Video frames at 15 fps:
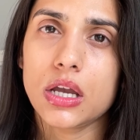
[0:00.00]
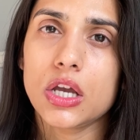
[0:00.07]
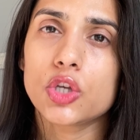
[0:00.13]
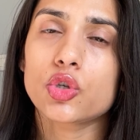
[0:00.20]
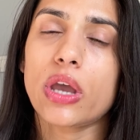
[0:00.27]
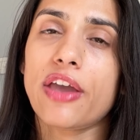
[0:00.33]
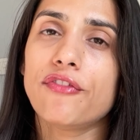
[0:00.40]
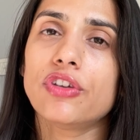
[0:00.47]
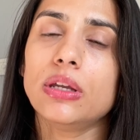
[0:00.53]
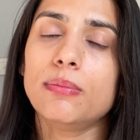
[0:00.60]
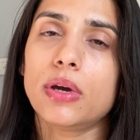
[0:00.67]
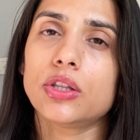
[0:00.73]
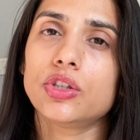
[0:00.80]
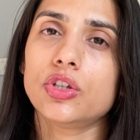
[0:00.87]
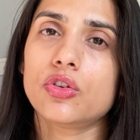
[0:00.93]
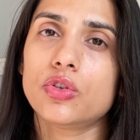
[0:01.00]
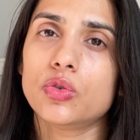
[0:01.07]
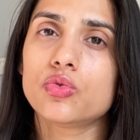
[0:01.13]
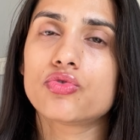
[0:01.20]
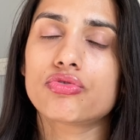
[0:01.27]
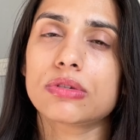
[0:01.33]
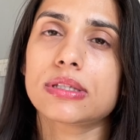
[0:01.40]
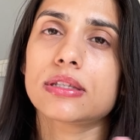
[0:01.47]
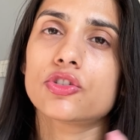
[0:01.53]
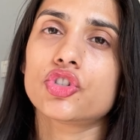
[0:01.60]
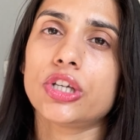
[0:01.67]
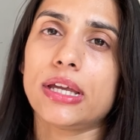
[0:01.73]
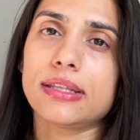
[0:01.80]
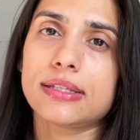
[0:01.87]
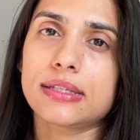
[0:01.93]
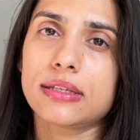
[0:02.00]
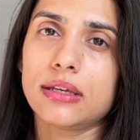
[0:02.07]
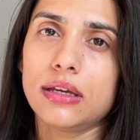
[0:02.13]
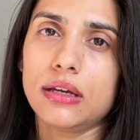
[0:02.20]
So every month your uterus sheds.